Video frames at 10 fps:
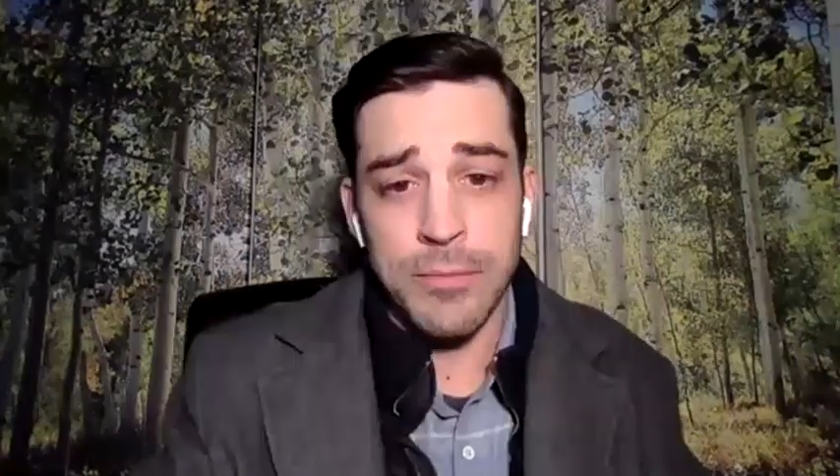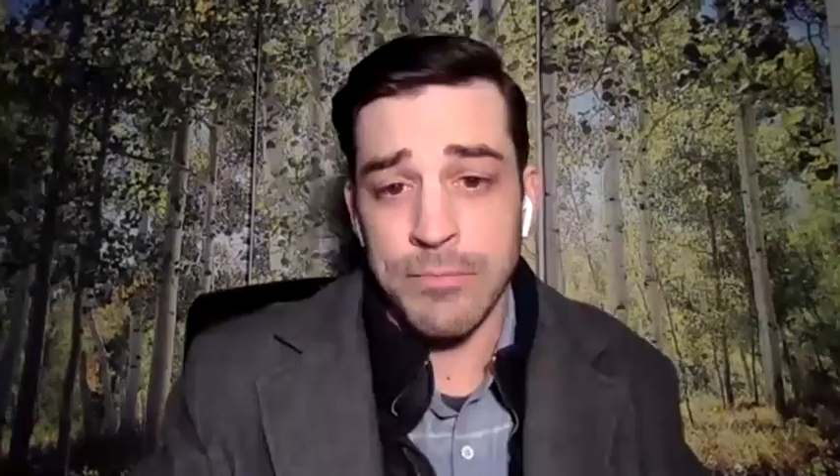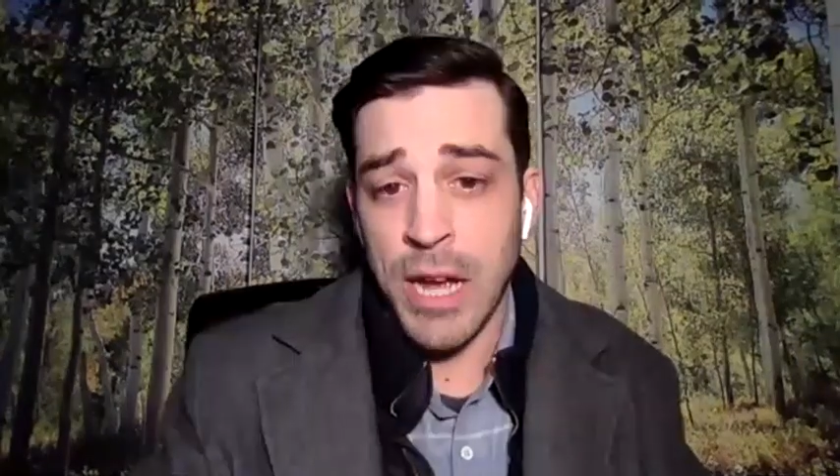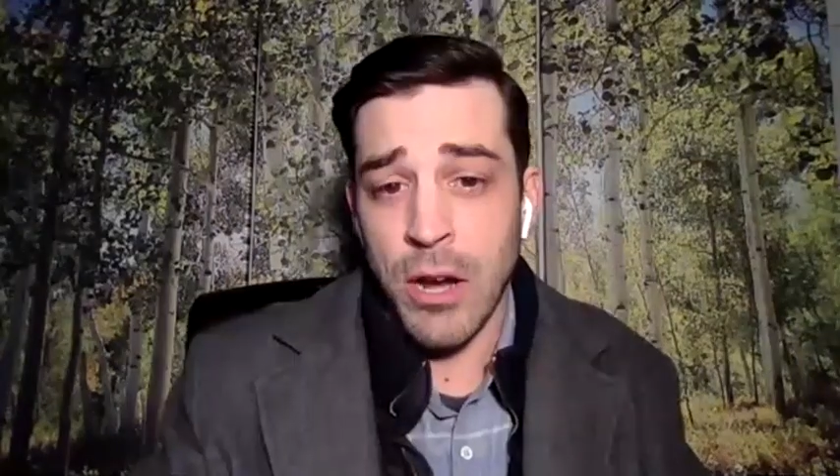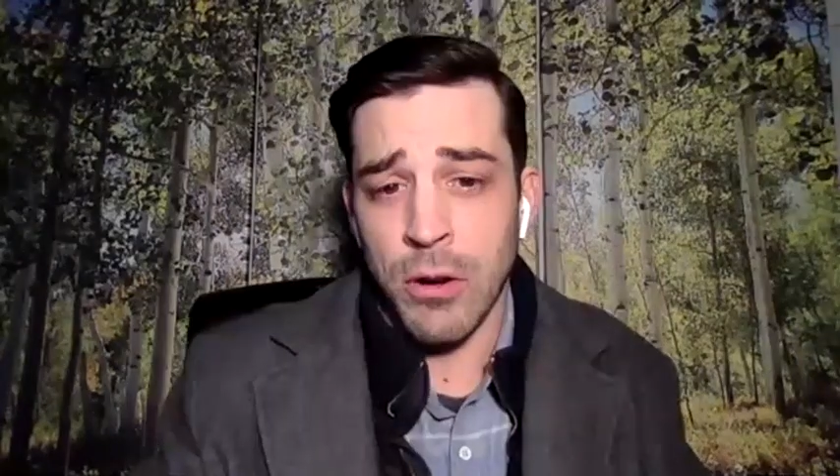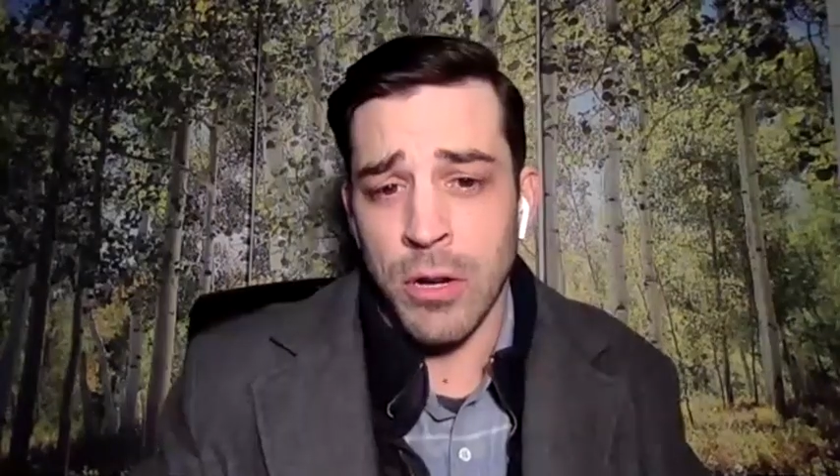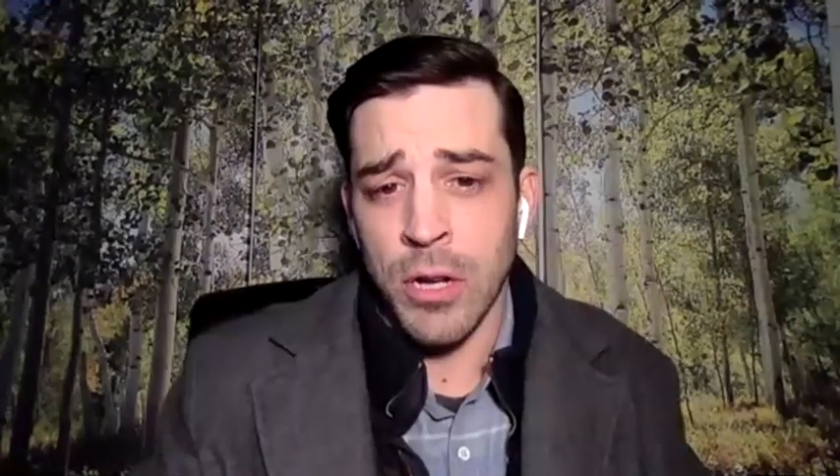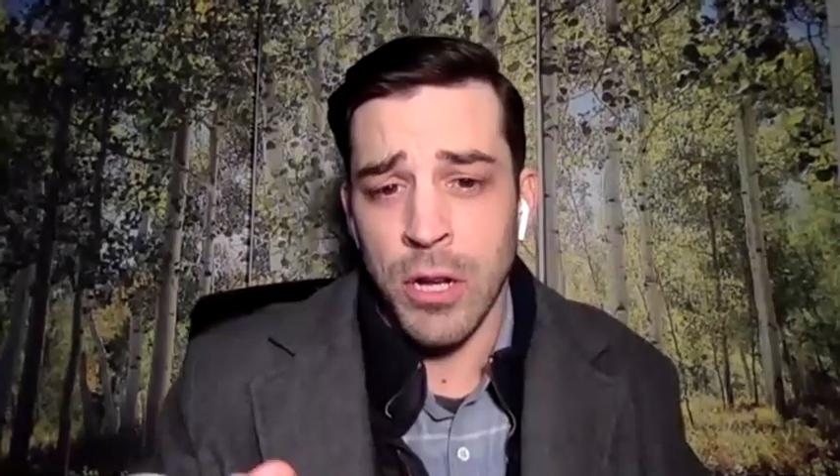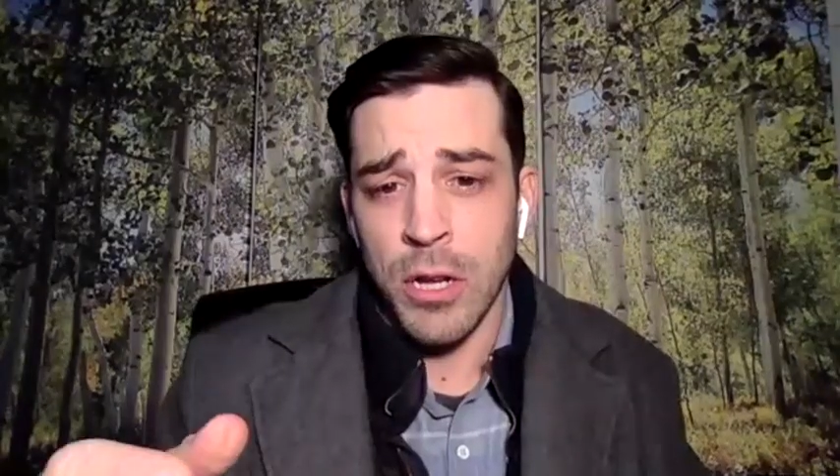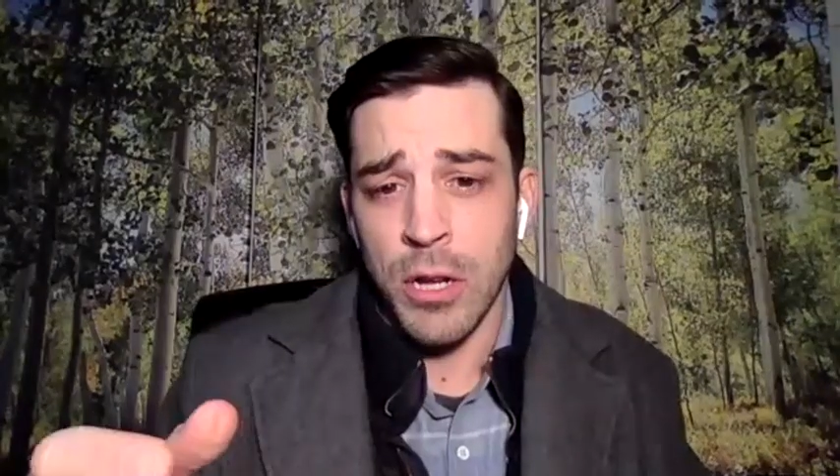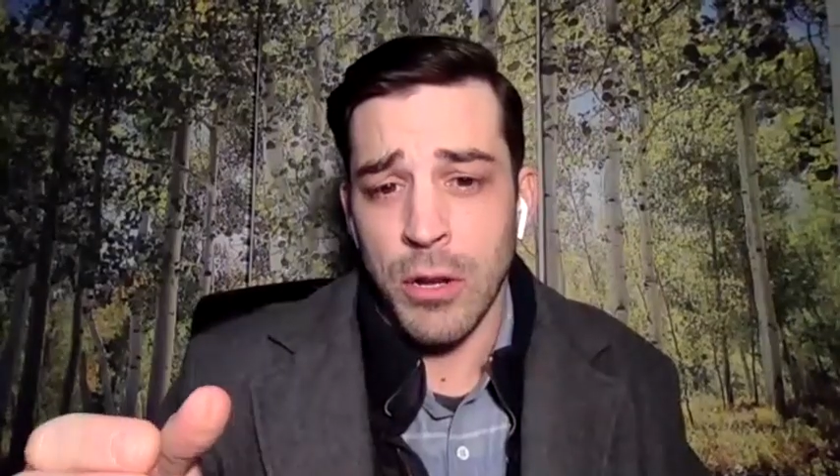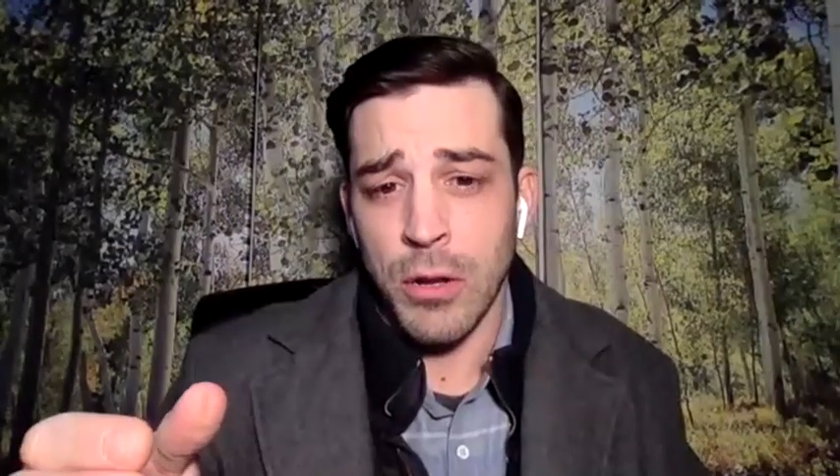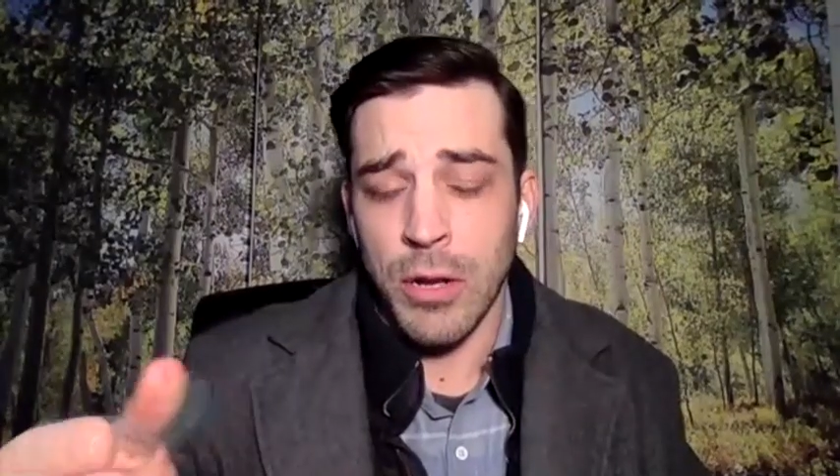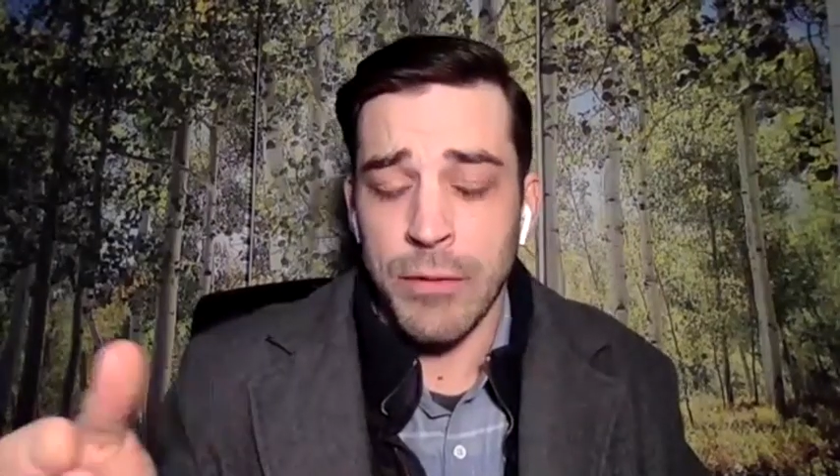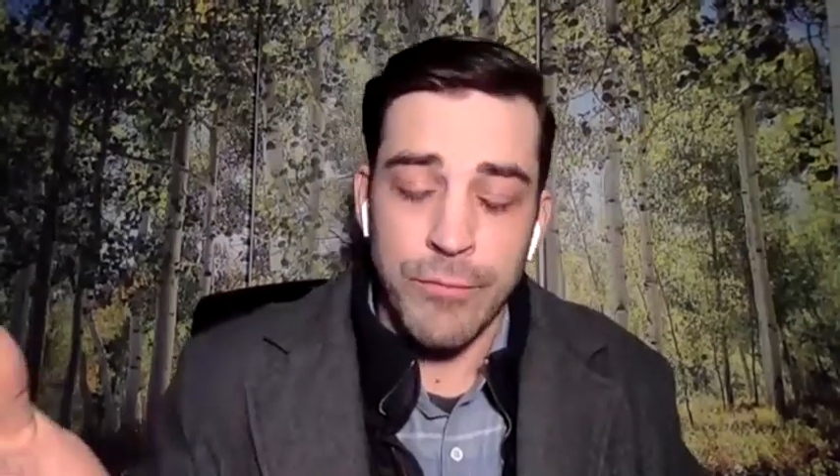Now,
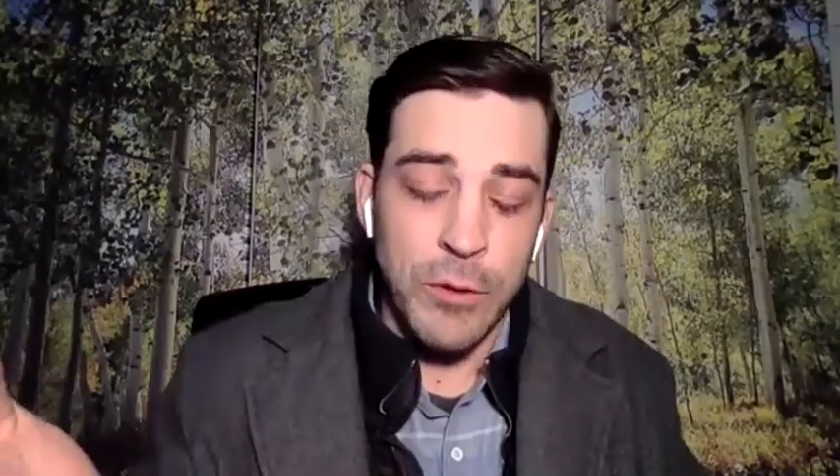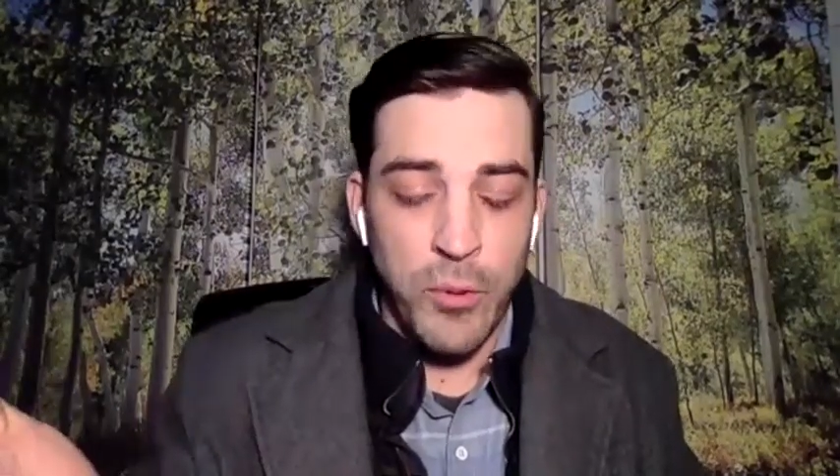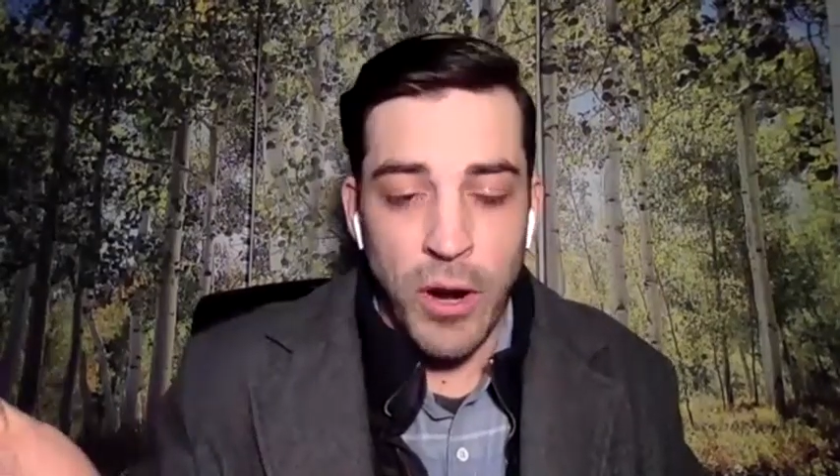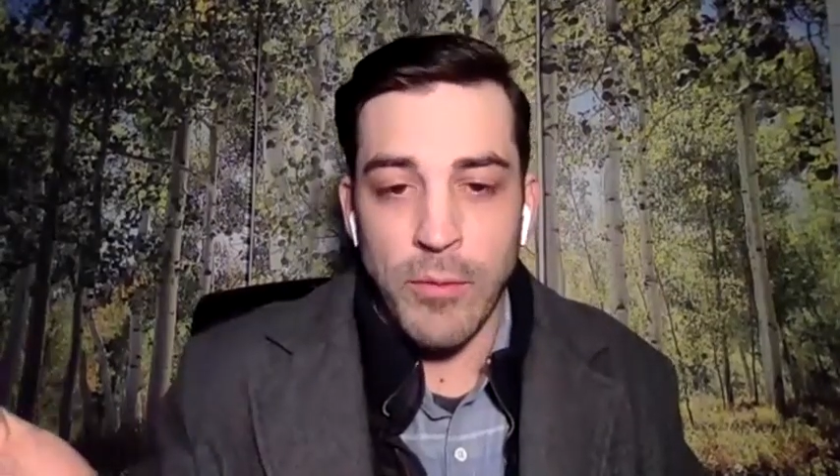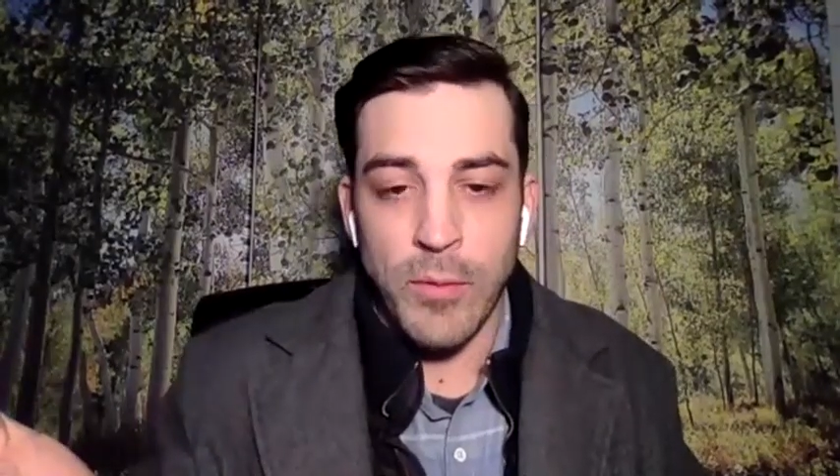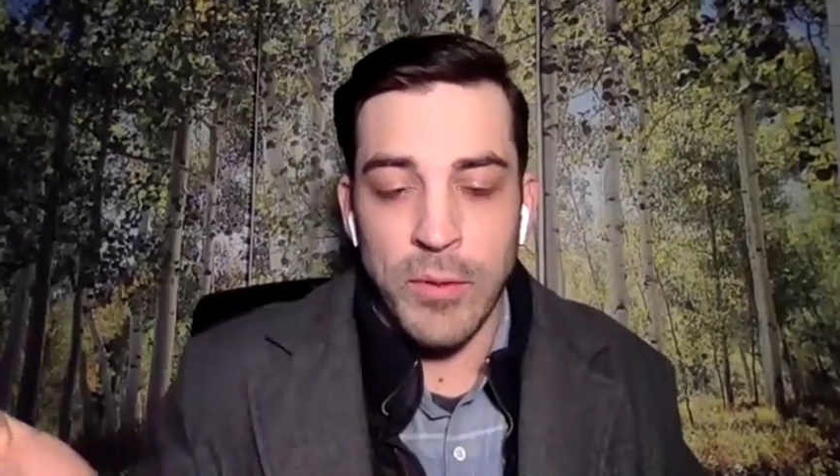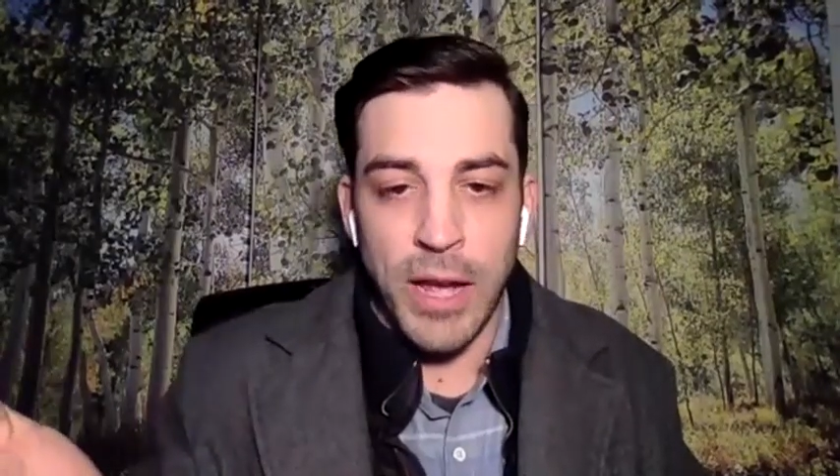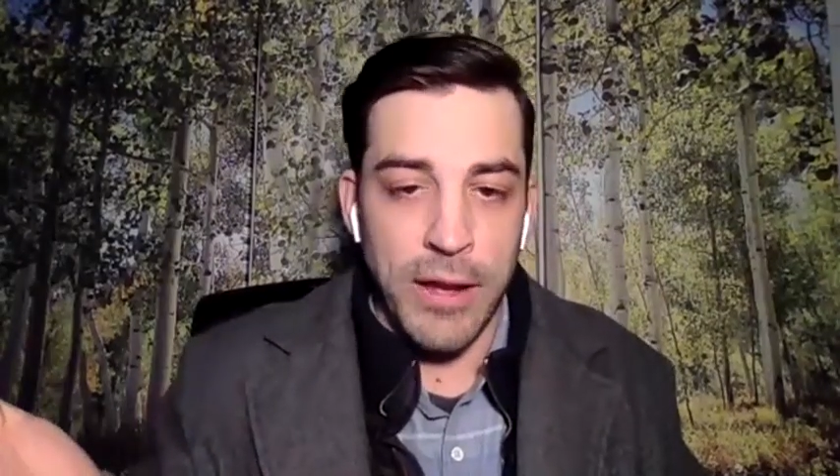you probably